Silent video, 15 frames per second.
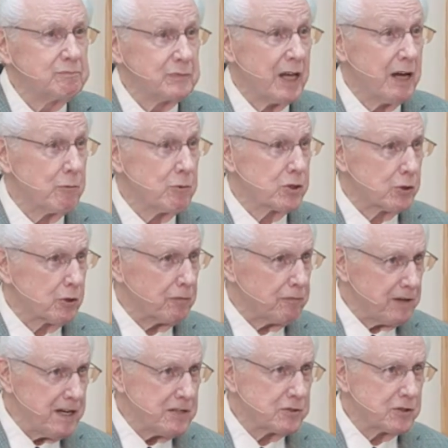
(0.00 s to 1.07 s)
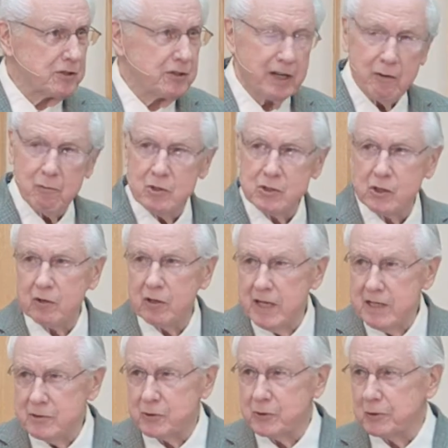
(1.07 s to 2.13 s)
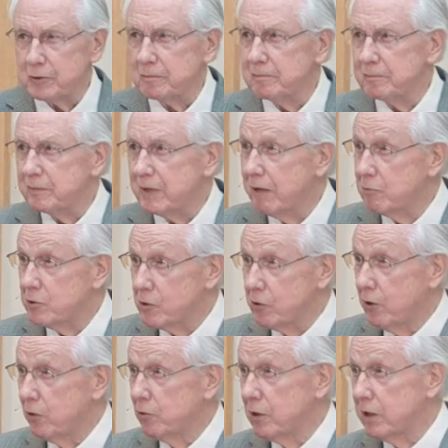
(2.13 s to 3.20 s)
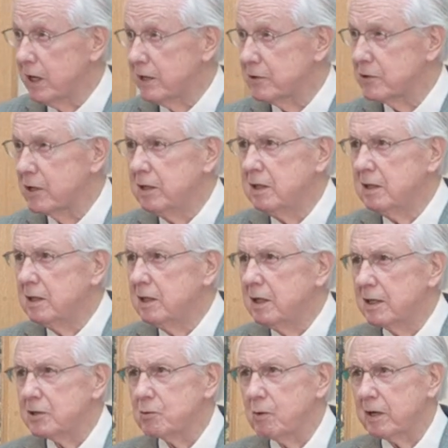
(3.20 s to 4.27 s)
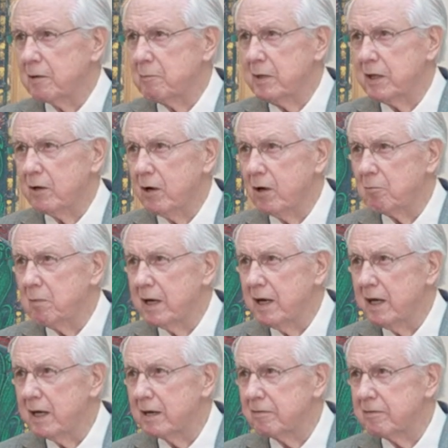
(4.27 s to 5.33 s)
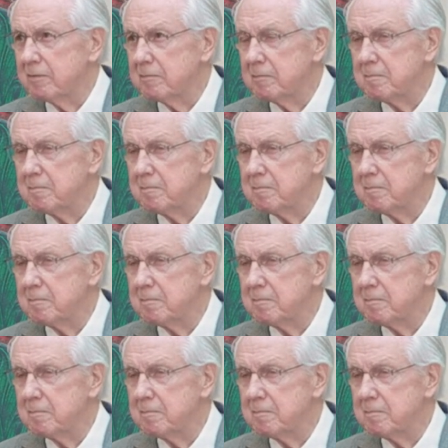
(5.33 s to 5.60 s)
That was her fancy. That was her answer. That was her only answer. That's what I've been all my life.